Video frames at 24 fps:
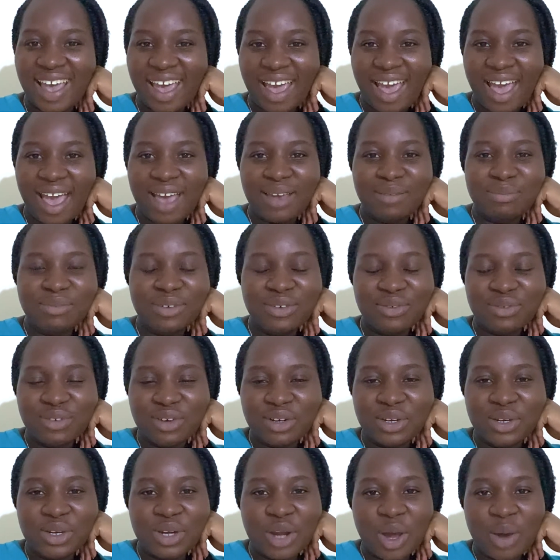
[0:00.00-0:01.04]
And before
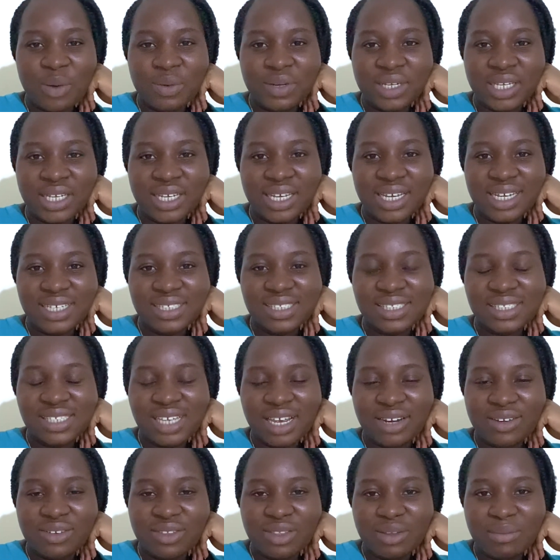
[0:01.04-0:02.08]
you know it, it's the
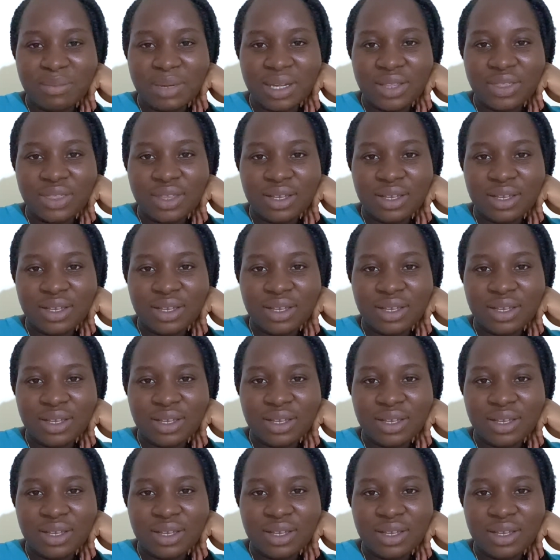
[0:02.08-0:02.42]
end of the month